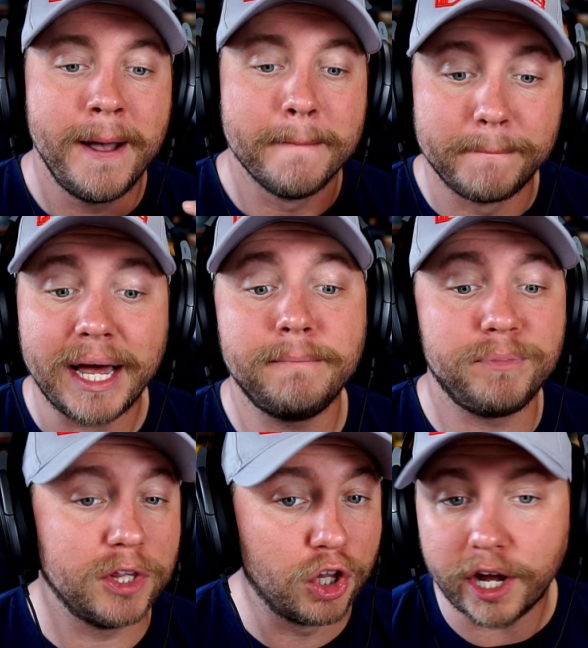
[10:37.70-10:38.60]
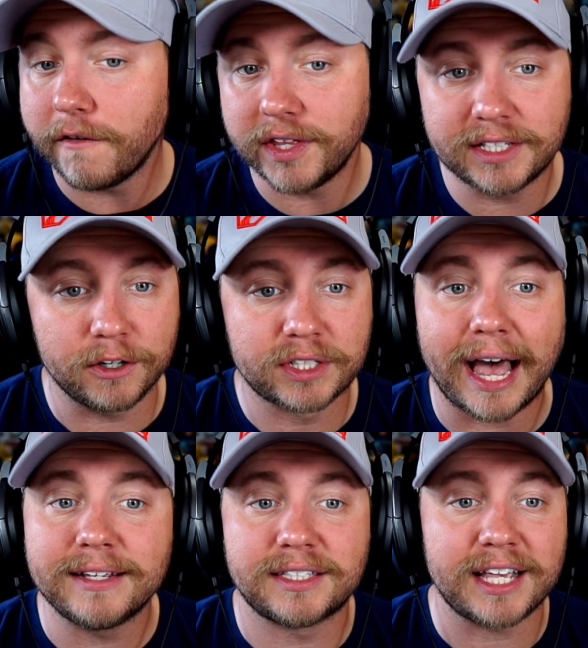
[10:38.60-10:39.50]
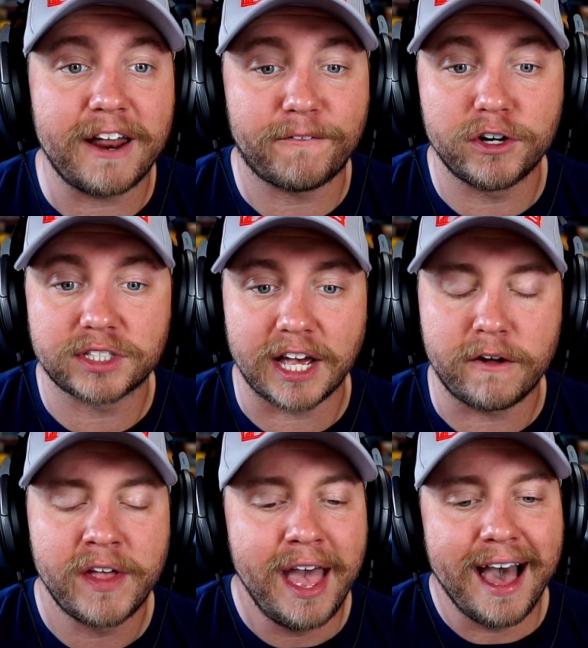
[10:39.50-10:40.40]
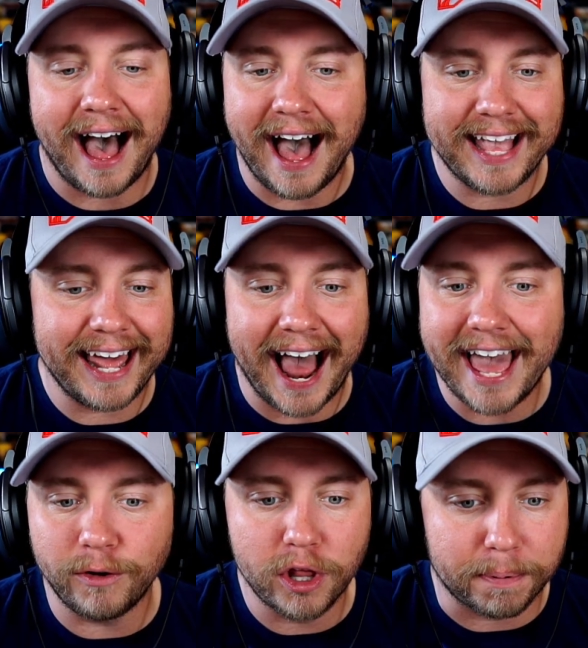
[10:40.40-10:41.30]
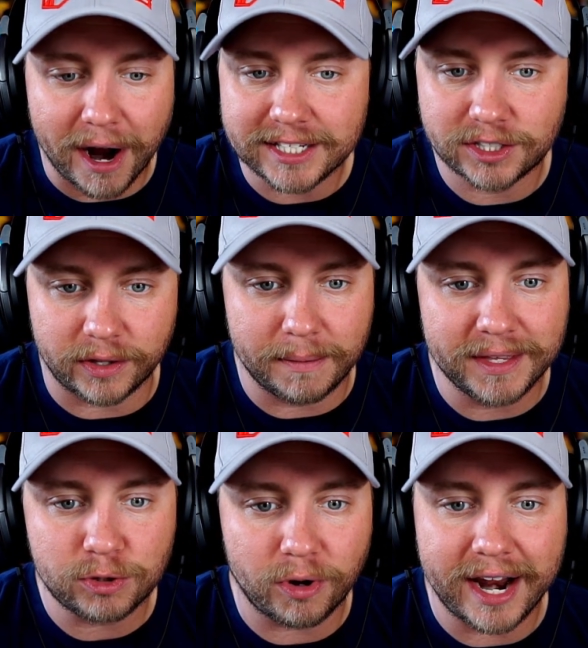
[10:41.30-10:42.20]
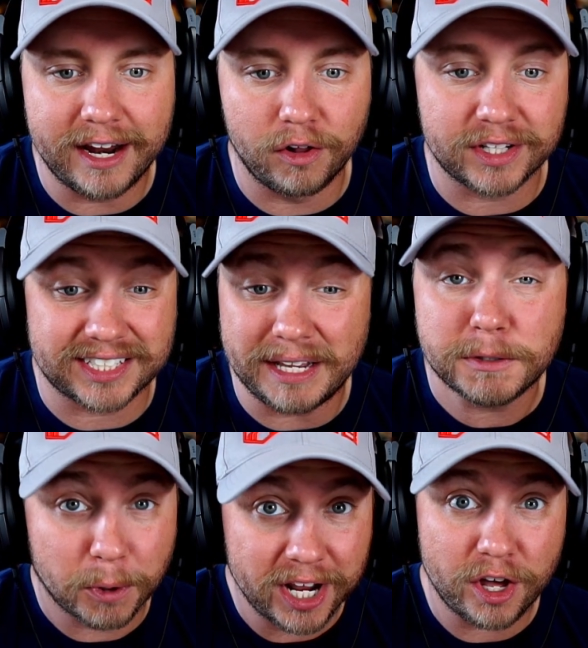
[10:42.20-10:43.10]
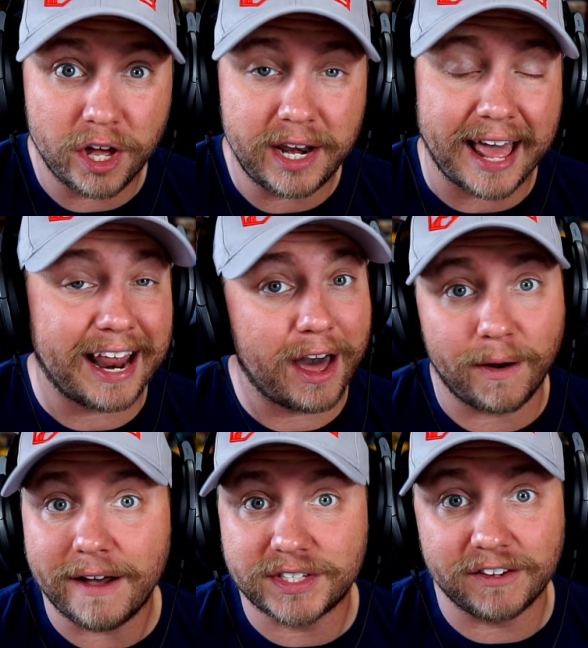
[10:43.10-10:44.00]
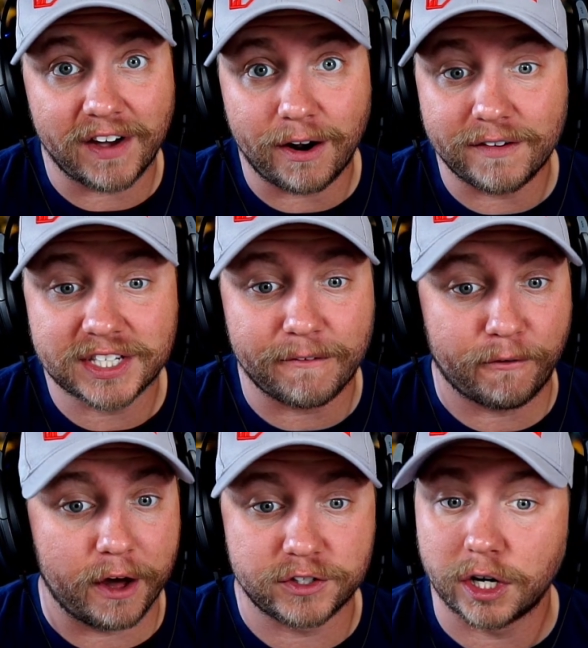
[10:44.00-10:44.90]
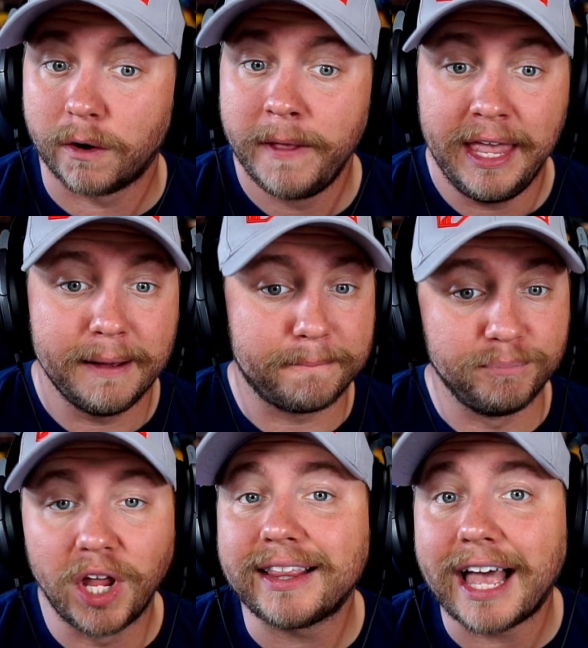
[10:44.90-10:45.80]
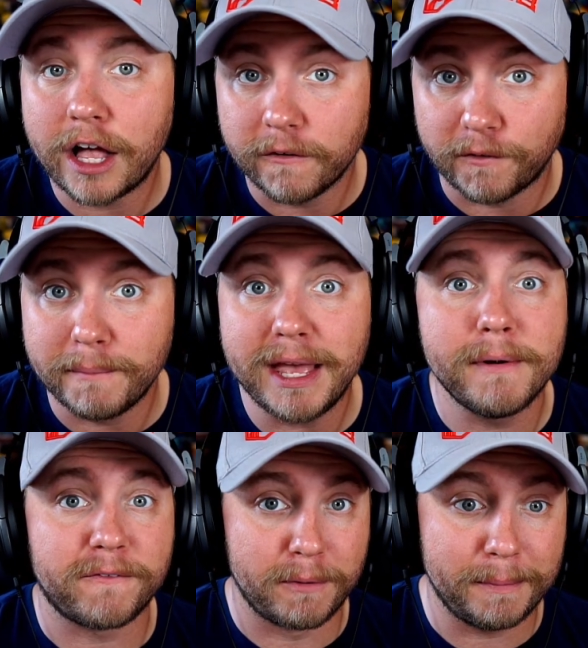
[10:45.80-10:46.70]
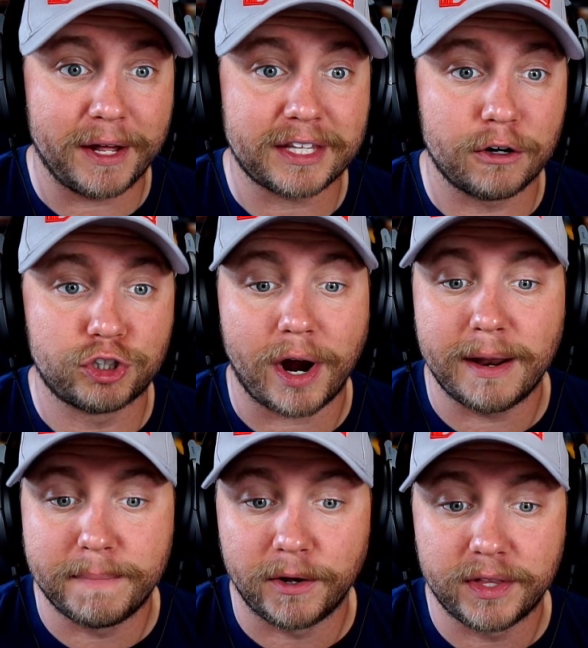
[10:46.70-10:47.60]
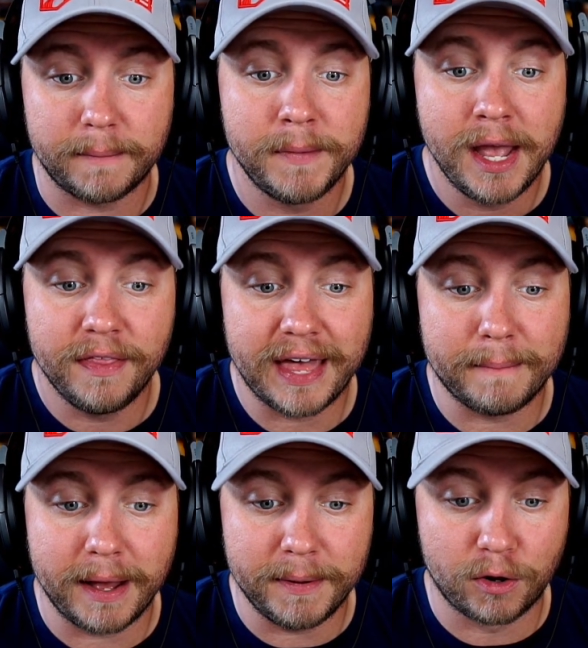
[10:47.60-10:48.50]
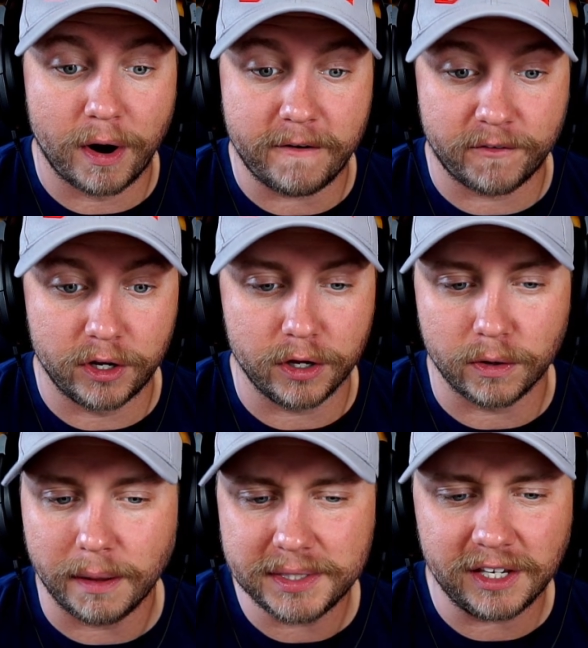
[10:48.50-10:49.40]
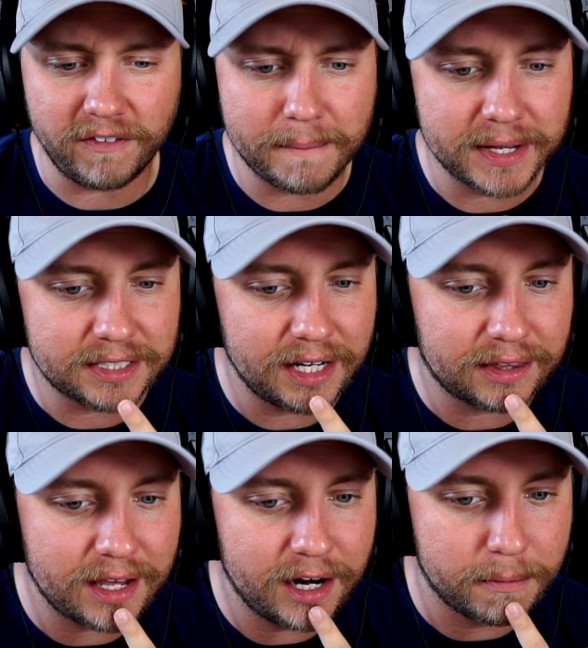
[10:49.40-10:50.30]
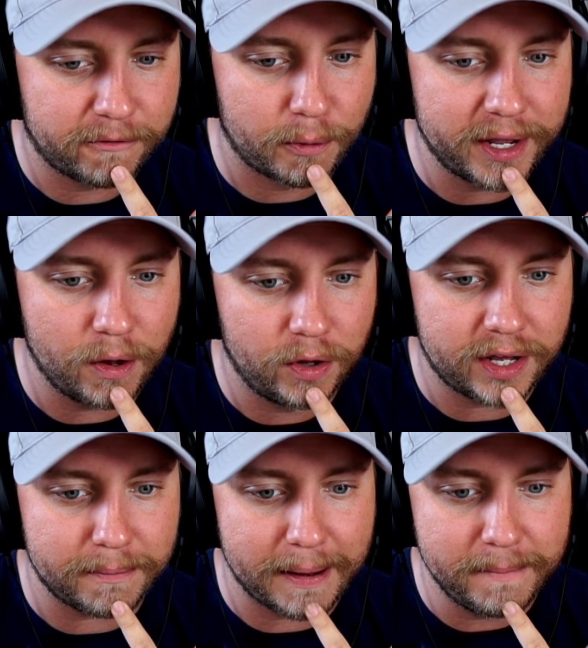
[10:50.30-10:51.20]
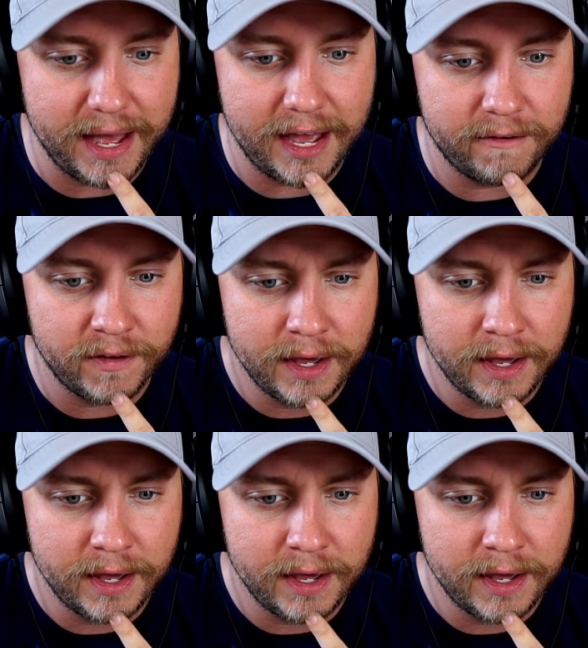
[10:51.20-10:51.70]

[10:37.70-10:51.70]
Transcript: But look over the deals, guys. Decide for yourself. Again, I don't know the prices on them. This one right here looks seems pretty good. And now I don't have Tifa, I don't have Sephiroth. So not that good for me, but for people out there who are trying to build them, that might be great for you. Let me see if I miss anything here before we go look at my Mave.